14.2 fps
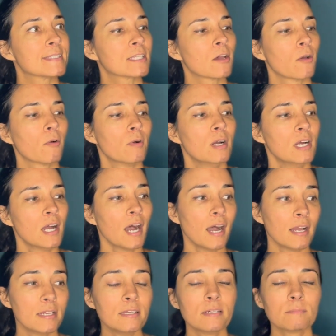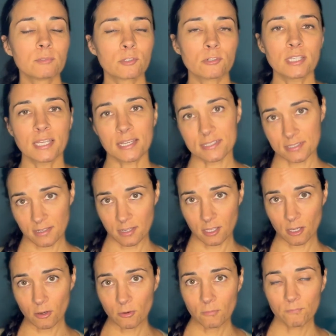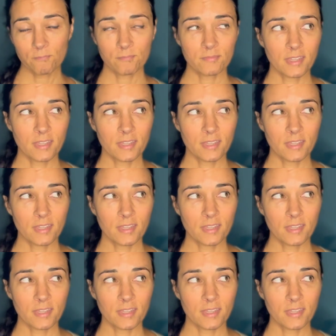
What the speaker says: So I am learning as I go,